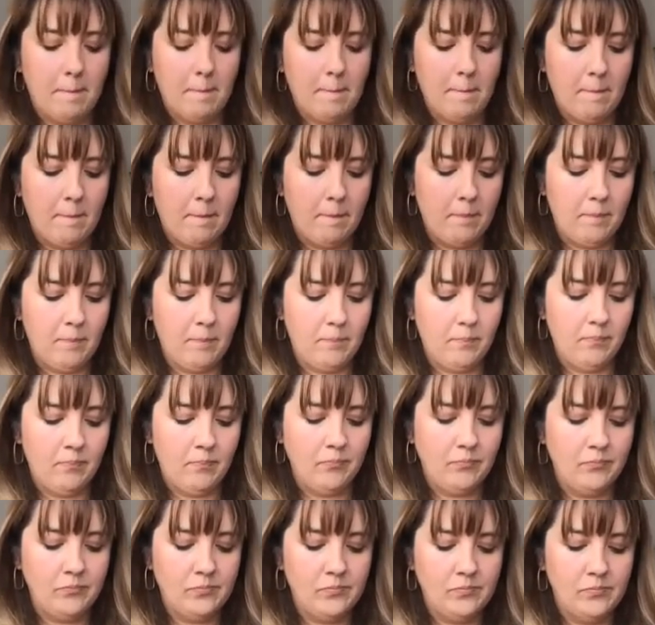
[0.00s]

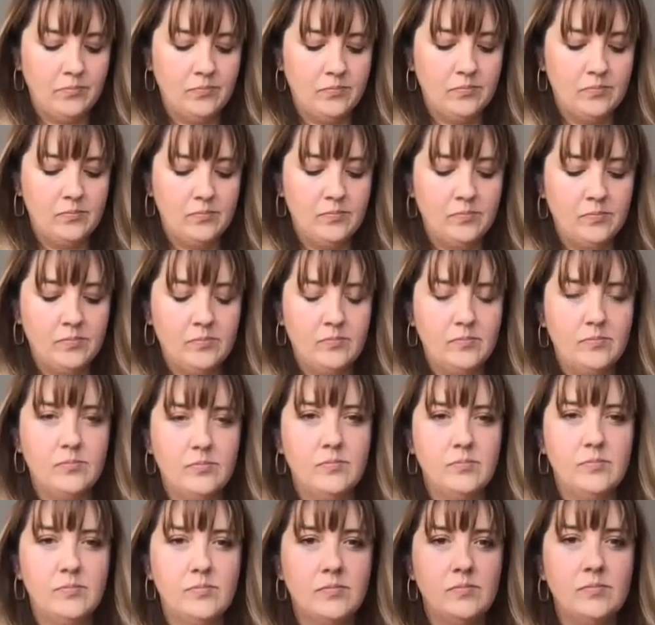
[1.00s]

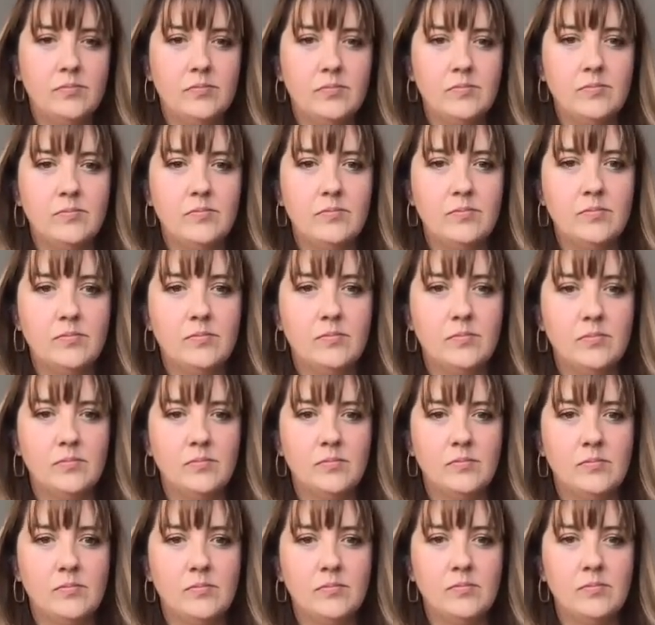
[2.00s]

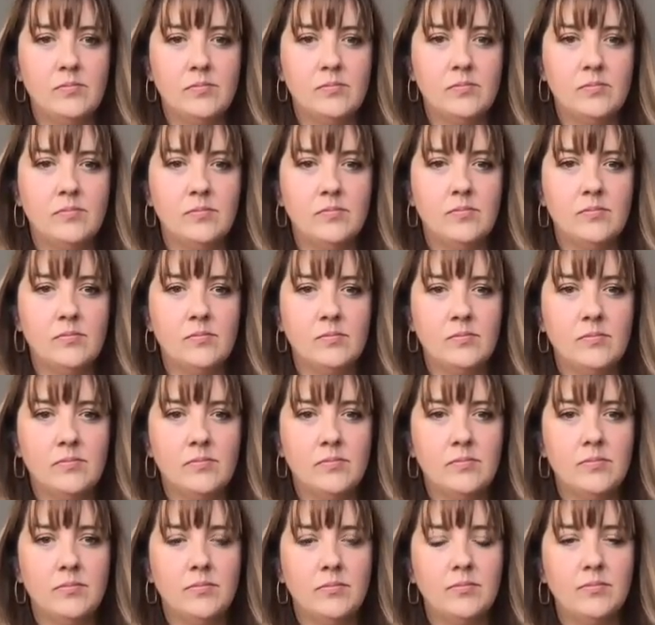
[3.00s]

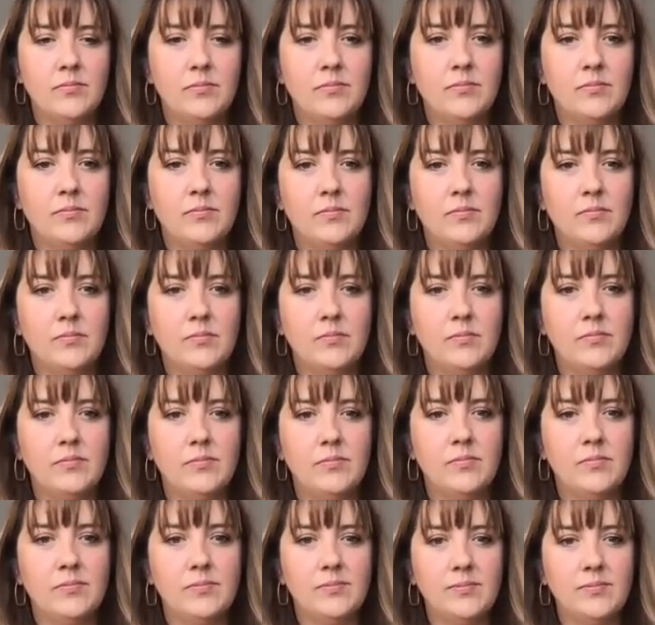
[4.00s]

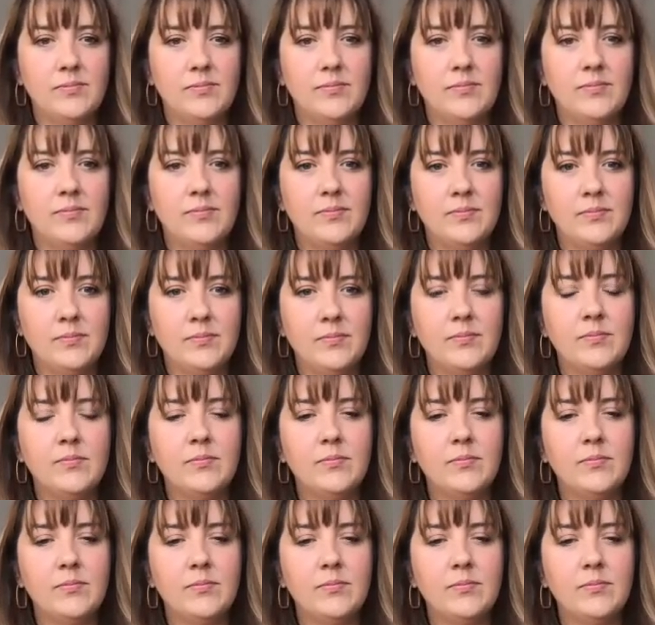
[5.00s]
(silent)